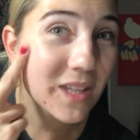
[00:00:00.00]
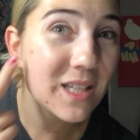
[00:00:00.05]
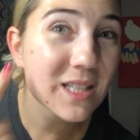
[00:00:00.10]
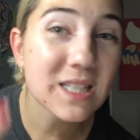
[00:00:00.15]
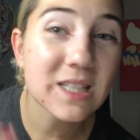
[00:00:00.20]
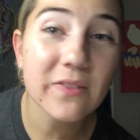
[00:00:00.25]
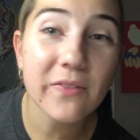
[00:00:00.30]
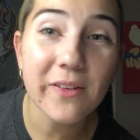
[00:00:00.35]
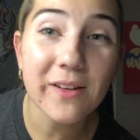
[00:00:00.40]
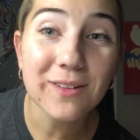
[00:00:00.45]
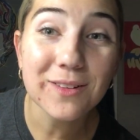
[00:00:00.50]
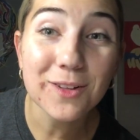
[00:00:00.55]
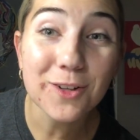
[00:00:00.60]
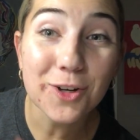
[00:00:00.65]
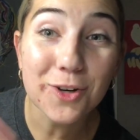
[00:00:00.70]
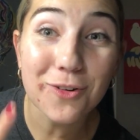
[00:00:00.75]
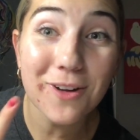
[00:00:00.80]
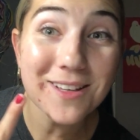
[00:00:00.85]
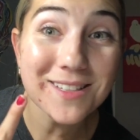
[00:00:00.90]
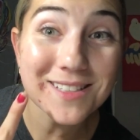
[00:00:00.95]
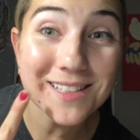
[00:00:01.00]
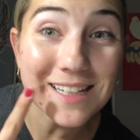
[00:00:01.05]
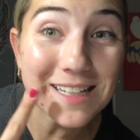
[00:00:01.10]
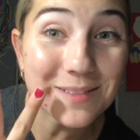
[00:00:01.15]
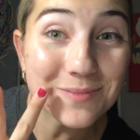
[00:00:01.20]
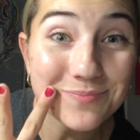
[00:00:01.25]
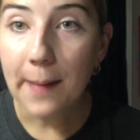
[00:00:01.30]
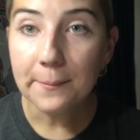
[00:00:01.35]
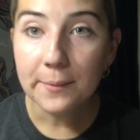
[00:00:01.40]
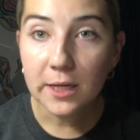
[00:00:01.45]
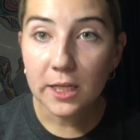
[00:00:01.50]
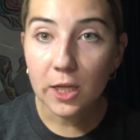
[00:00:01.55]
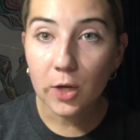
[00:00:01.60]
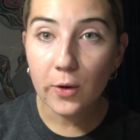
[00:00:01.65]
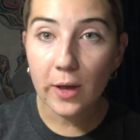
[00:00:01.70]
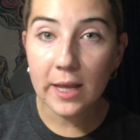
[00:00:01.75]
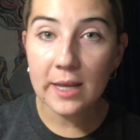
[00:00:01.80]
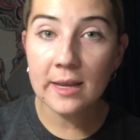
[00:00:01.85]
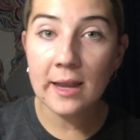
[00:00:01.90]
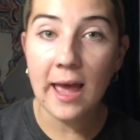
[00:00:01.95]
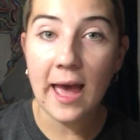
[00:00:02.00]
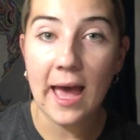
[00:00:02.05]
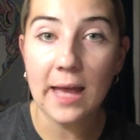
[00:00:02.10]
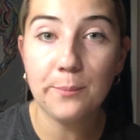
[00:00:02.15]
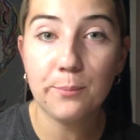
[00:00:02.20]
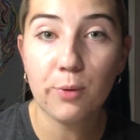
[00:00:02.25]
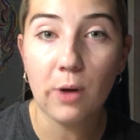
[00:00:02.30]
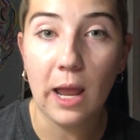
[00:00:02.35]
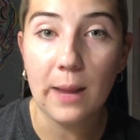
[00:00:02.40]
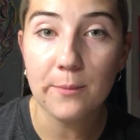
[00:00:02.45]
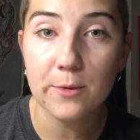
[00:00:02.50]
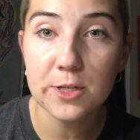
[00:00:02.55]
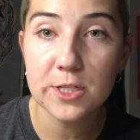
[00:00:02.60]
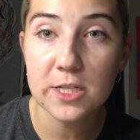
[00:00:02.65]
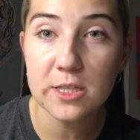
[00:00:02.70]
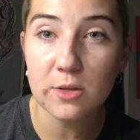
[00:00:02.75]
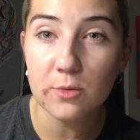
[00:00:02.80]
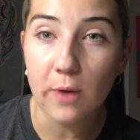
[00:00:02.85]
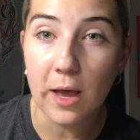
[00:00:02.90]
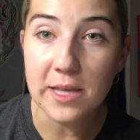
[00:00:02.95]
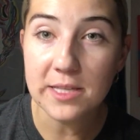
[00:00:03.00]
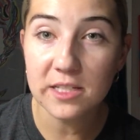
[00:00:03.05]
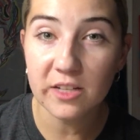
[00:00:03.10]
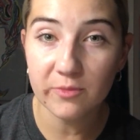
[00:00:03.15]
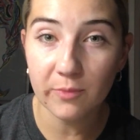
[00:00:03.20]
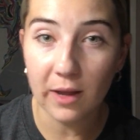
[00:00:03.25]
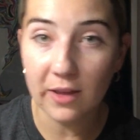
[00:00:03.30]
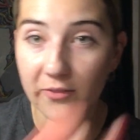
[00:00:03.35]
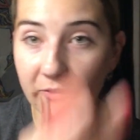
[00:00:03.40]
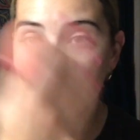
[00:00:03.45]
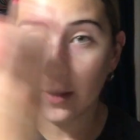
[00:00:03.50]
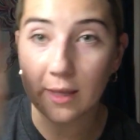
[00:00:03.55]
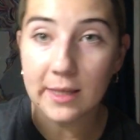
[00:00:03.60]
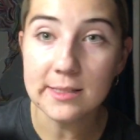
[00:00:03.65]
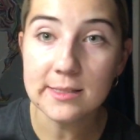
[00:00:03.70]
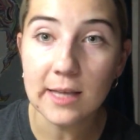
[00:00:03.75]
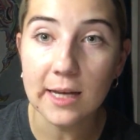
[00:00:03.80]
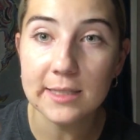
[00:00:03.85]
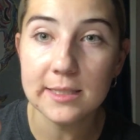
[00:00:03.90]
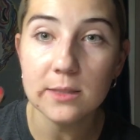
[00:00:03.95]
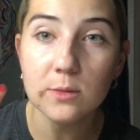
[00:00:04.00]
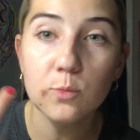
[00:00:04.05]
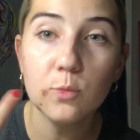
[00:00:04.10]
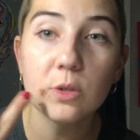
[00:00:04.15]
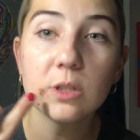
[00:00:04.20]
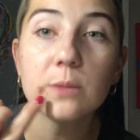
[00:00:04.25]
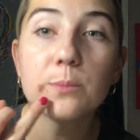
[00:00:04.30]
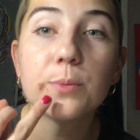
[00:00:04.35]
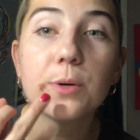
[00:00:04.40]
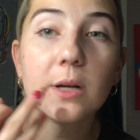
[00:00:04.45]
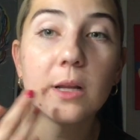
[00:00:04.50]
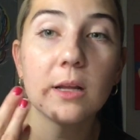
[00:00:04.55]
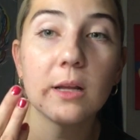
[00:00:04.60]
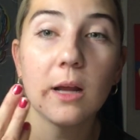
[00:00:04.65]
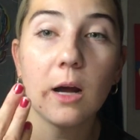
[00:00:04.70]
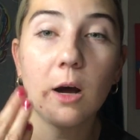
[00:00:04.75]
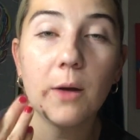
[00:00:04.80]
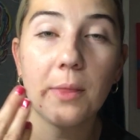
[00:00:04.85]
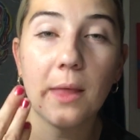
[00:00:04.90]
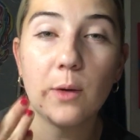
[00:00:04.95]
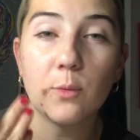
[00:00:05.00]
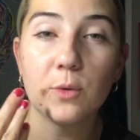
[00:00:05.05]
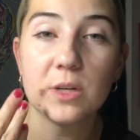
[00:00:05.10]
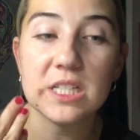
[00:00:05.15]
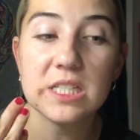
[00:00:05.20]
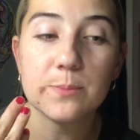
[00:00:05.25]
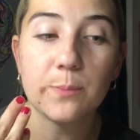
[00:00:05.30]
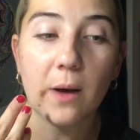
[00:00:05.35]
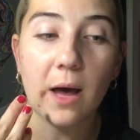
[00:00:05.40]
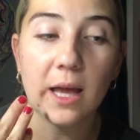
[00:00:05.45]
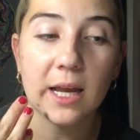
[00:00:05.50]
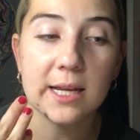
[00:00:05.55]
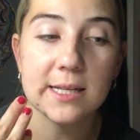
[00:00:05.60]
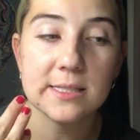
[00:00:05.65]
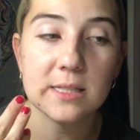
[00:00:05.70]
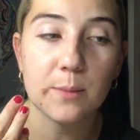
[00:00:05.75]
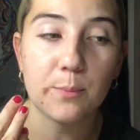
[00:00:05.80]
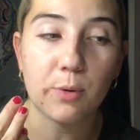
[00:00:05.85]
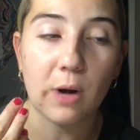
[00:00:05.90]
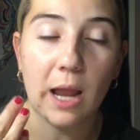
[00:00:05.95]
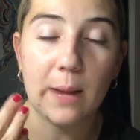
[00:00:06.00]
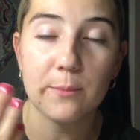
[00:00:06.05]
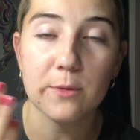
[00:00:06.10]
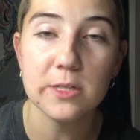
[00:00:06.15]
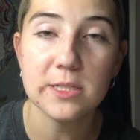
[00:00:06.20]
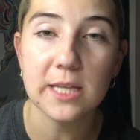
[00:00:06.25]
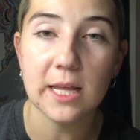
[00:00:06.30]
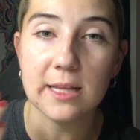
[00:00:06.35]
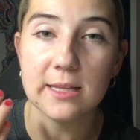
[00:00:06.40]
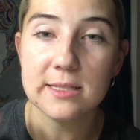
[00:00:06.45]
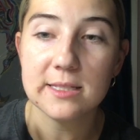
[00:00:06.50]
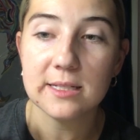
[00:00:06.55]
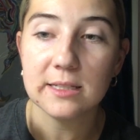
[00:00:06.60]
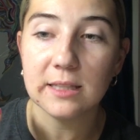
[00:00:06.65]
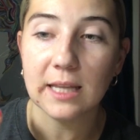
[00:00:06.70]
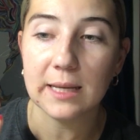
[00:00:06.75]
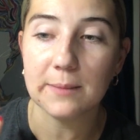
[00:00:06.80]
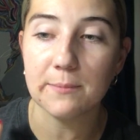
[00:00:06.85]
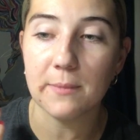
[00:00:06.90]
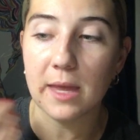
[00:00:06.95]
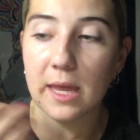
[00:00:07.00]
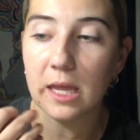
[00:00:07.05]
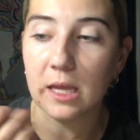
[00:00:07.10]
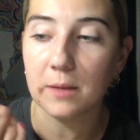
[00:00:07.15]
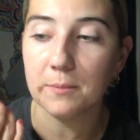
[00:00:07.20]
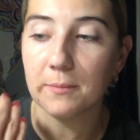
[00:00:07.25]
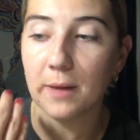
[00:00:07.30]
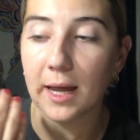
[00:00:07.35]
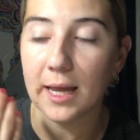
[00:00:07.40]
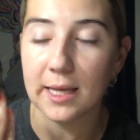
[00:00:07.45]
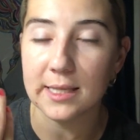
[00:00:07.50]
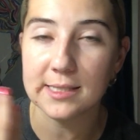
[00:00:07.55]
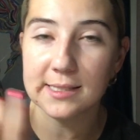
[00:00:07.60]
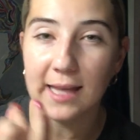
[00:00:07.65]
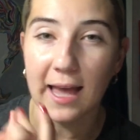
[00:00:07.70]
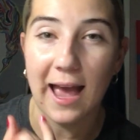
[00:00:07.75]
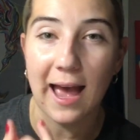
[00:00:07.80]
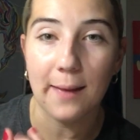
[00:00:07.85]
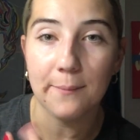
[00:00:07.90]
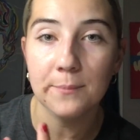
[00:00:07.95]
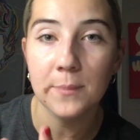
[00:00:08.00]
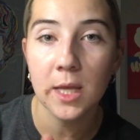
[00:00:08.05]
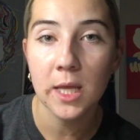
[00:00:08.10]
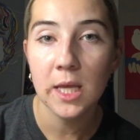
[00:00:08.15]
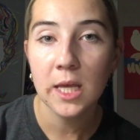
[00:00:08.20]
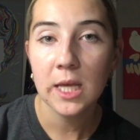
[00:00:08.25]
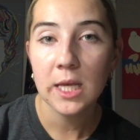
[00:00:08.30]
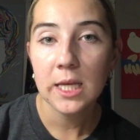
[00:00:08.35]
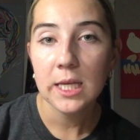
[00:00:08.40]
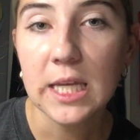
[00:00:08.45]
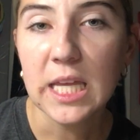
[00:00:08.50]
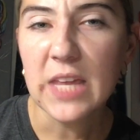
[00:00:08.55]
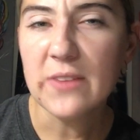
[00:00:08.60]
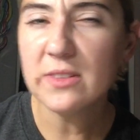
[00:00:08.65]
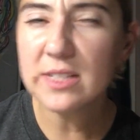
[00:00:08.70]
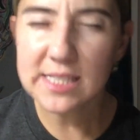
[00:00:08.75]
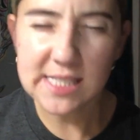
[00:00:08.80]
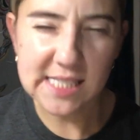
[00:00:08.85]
Feeling a little crusty. I'm going to go ahead and add primer to the rest of my face. I didn't want to put it on that one spot because the primer tends to make my scab even